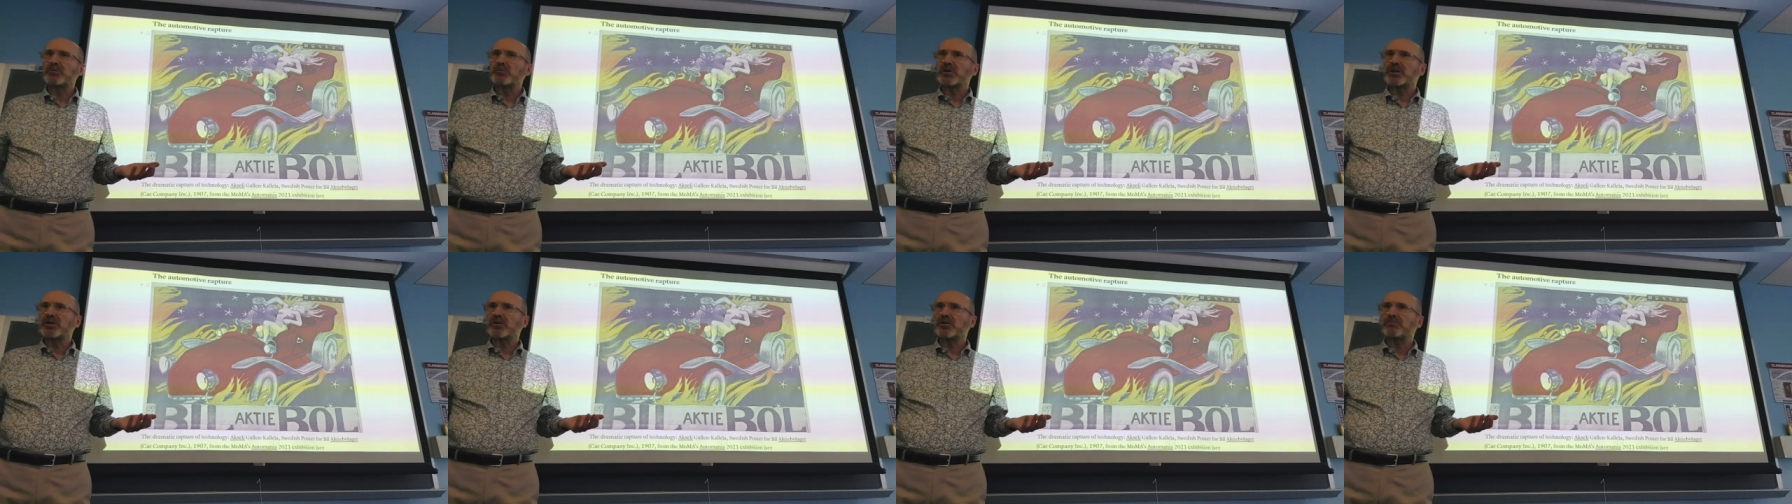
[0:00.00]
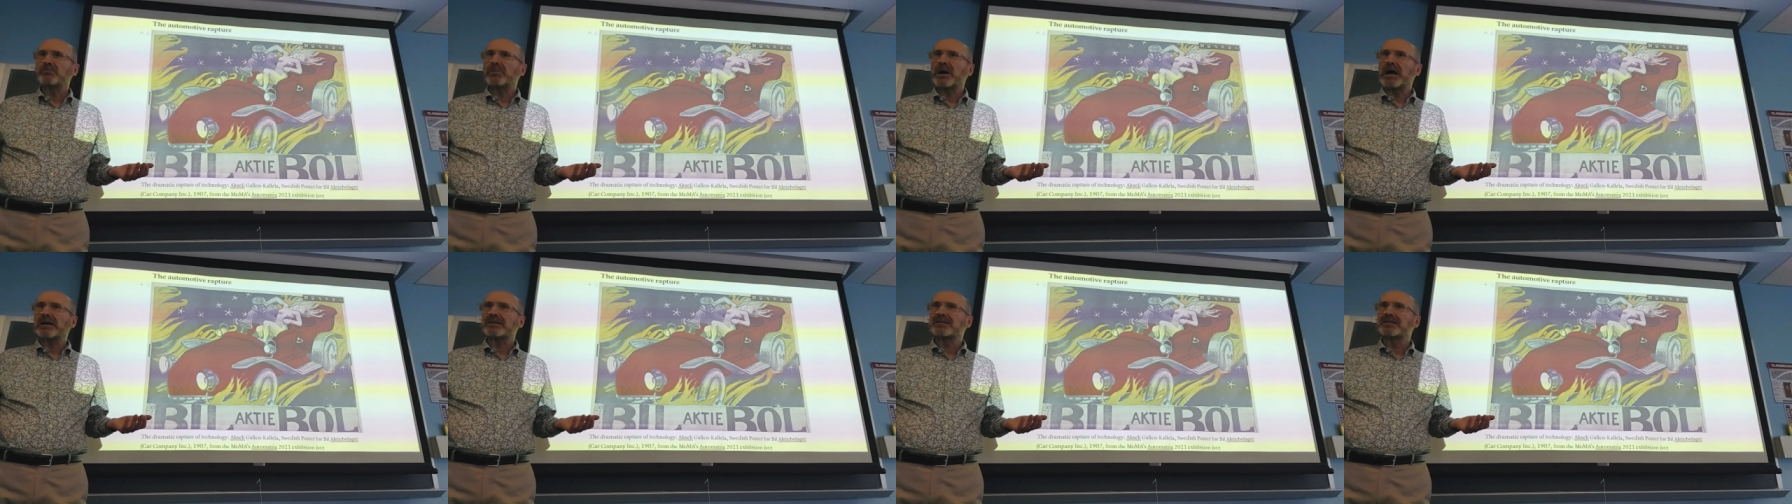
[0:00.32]
with your
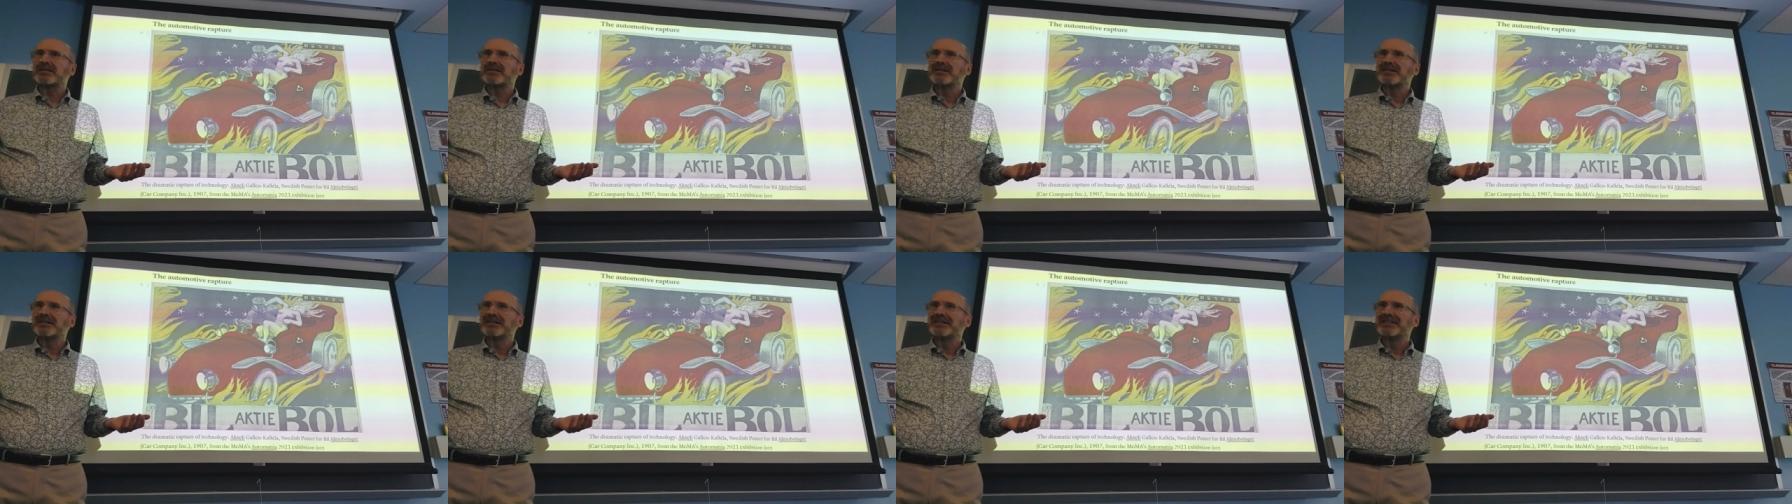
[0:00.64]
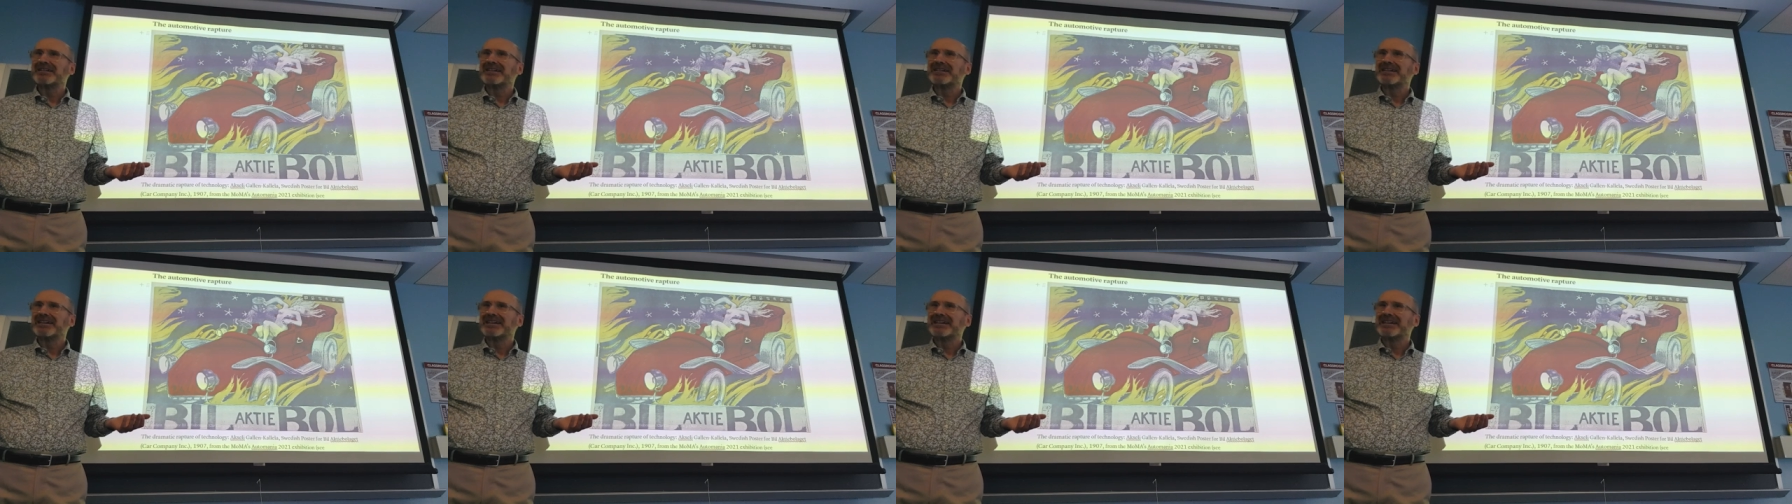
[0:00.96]
butt.
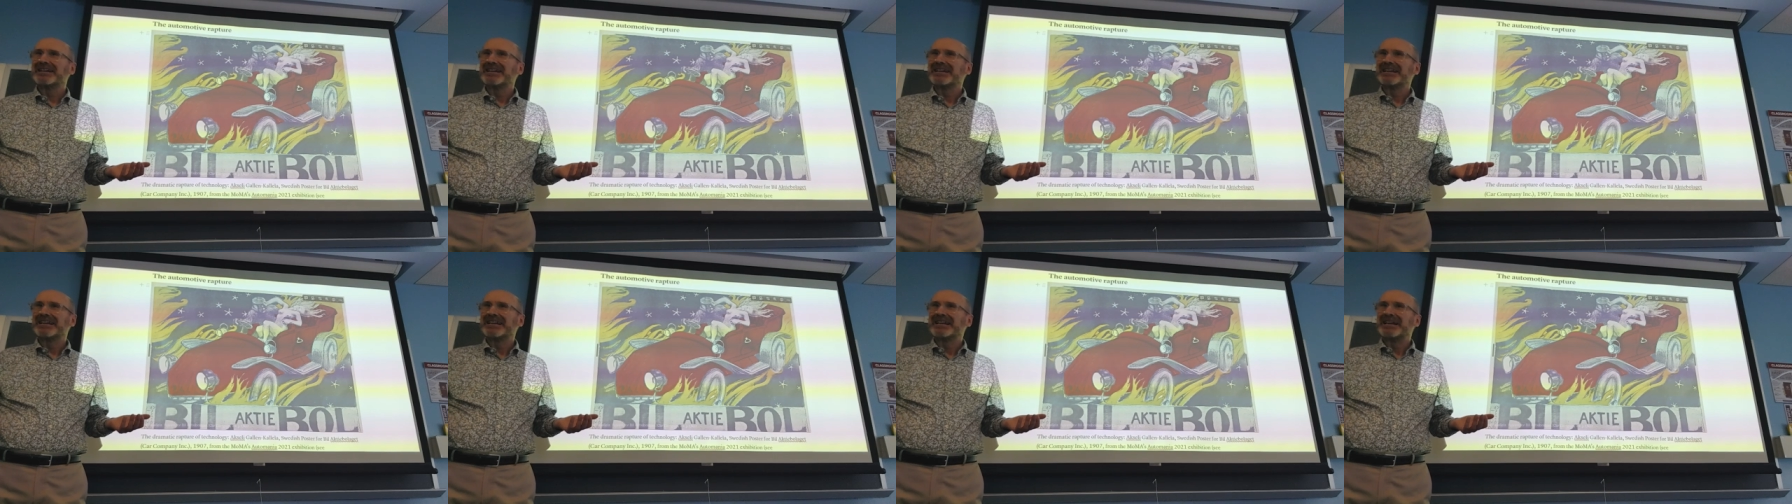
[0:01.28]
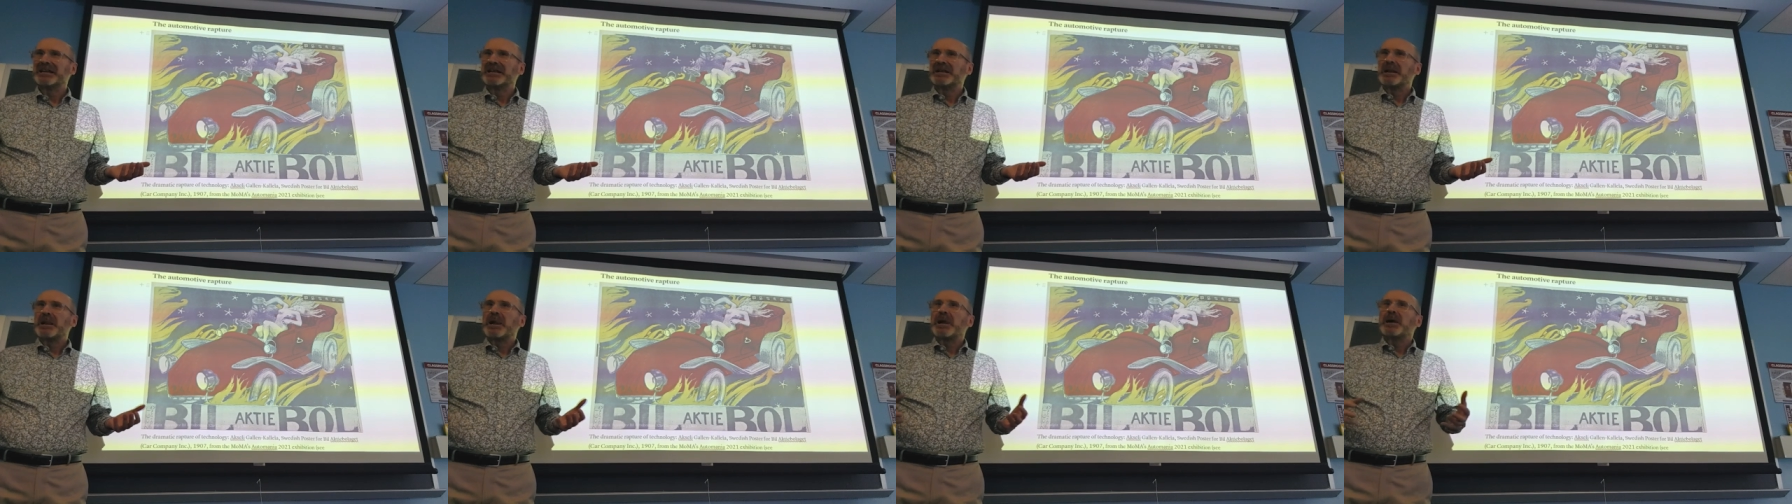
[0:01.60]

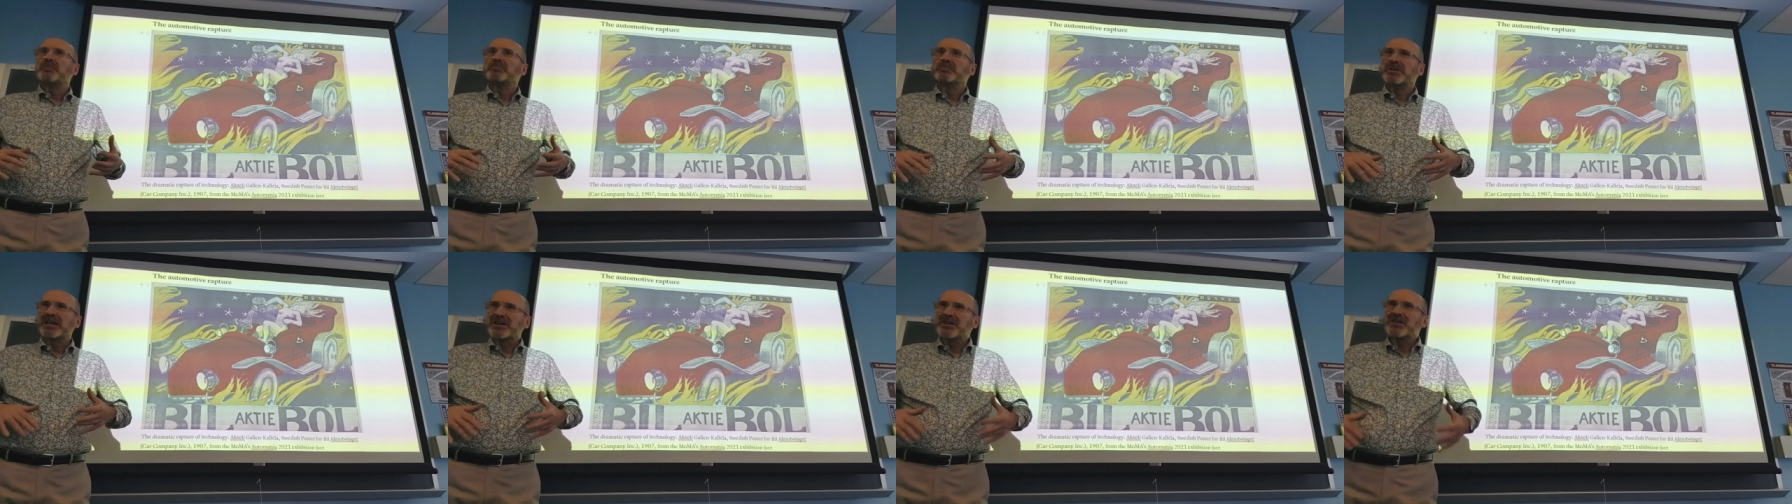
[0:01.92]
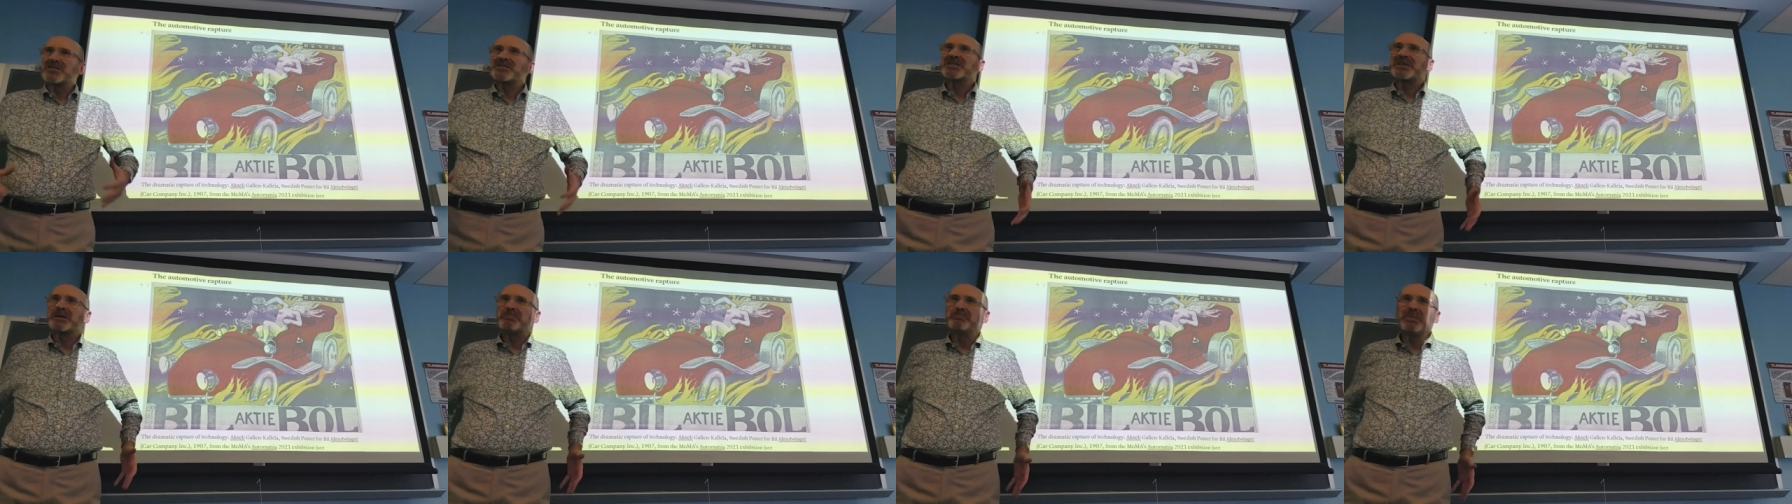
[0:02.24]

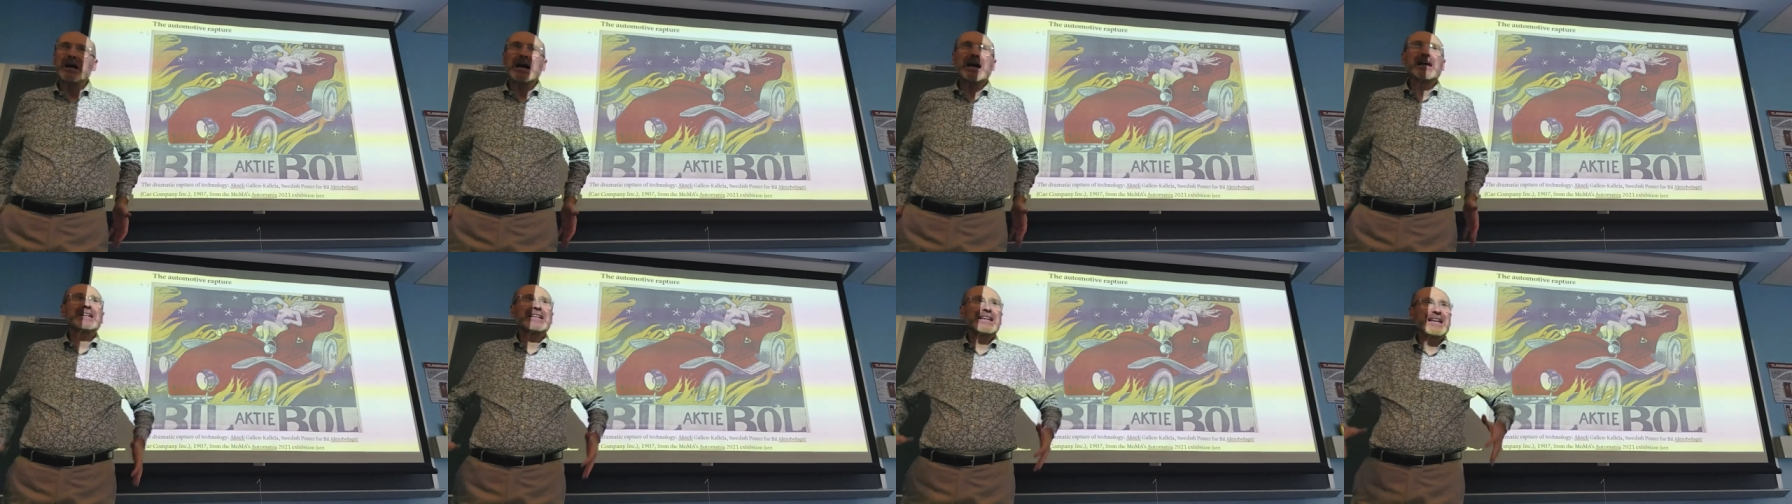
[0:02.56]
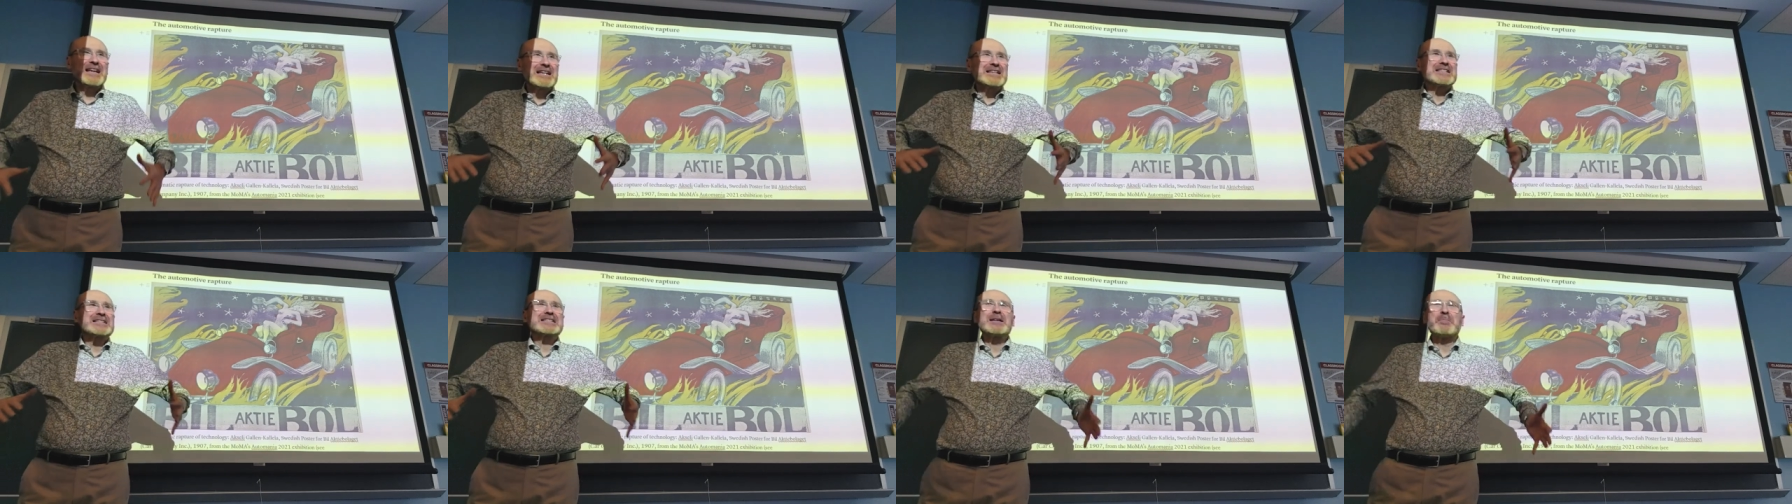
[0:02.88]
Because the butt
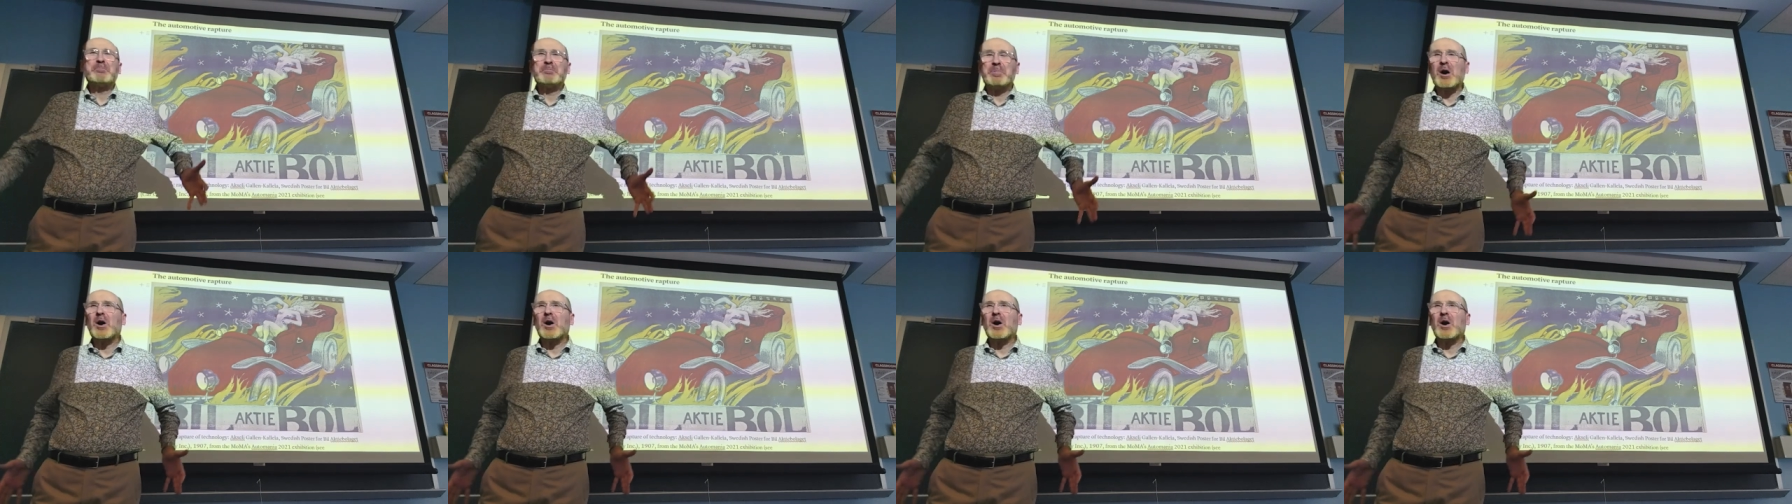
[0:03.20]
is the